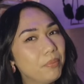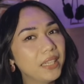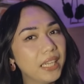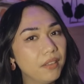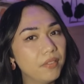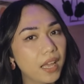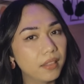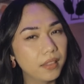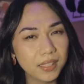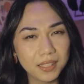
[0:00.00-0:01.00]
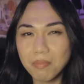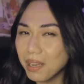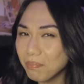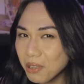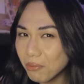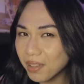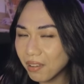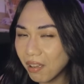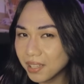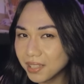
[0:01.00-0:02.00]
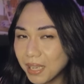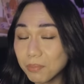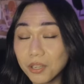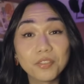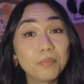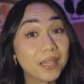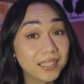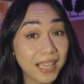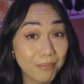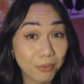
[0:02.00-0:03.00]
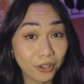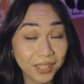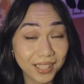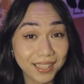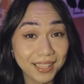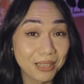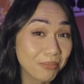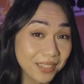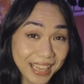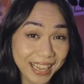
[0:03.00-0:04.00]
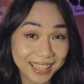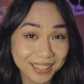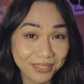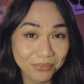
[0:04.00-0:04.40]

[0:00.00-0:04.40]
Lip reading: believe that this might be where the concept of Pasabog comes in.